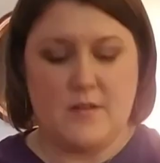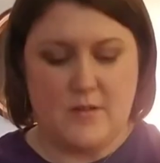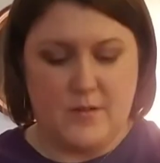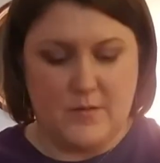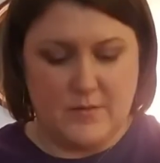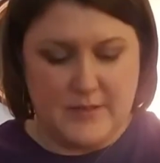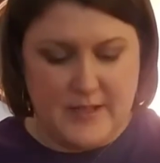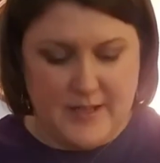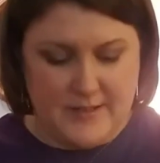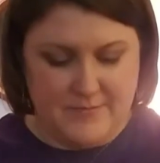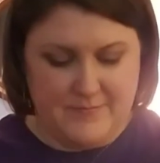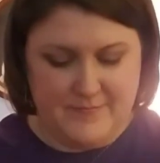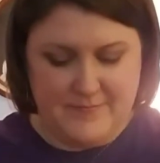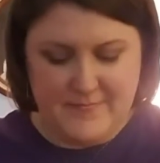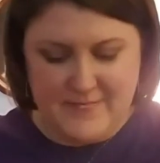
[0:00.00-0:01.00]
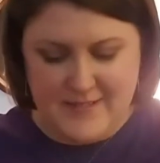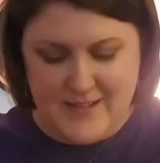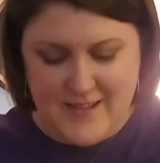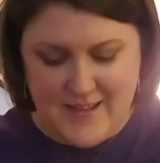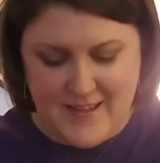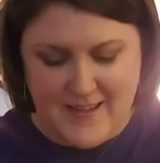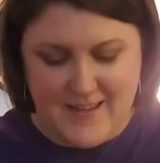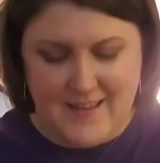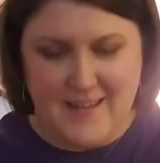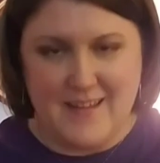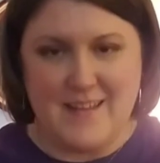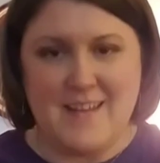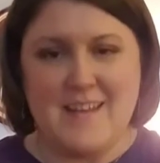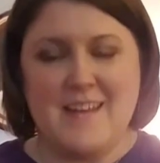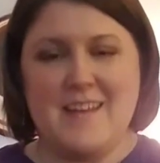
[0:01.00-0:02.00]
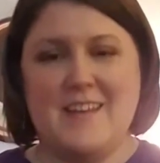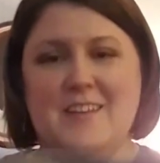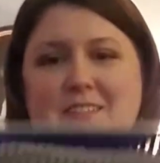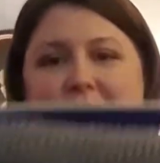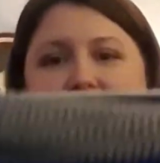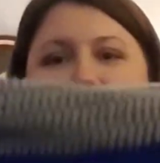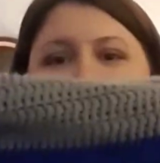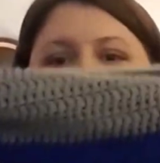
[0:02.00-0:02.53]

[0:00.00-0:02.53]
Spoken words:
Hold on. You want to see